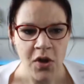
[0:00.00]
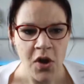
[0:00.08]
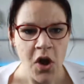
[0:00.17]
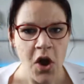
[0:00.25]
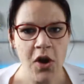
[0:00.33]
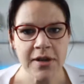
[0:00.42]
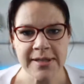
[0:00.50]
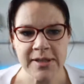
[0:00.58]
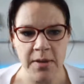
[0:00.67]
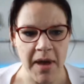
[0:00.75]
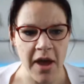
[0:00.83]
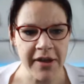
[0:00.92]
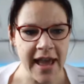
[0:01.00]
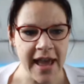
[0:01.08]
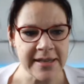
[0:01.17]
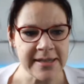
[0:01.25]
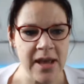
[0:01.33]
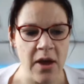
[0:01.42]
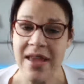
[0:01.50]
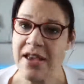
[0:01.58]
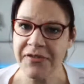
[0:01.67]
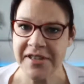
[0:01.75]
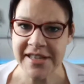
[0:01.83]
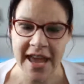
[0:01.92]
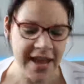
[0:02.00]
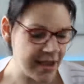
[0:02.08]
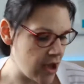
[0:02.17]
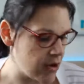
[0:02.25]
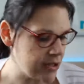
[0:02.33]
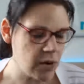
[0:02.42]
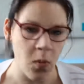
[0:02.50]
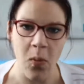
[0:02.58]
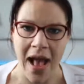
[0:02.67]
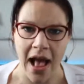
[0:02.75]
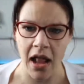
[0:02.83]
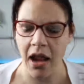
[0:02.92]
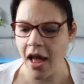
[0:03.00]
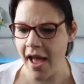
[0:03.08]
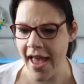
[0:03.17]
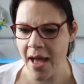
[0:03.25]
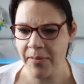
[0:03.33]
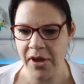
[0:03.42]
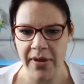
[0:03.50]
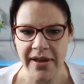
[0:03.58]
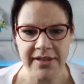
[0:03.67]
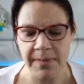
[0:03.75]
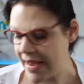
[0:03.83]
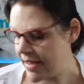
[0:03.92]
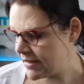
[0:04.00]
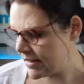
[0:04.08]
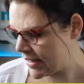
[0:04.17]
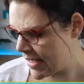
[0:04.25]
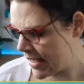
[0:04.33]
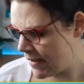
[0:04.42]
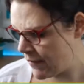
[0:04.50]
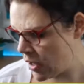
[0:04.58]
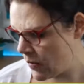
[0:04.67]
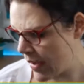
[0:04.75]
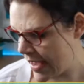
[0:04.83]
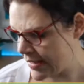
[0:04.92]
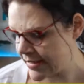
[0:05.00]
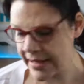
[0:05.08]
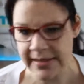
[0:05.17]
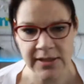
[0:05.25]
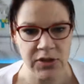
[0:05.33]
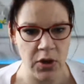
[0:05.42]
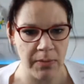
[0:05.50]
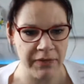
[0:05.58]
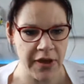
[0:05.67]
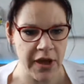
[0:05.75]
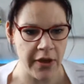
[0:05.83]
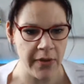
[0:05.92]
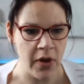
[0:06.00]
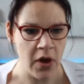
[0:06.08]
Awesome. Okay, so if today goes well, I am going to basically give you a desktop view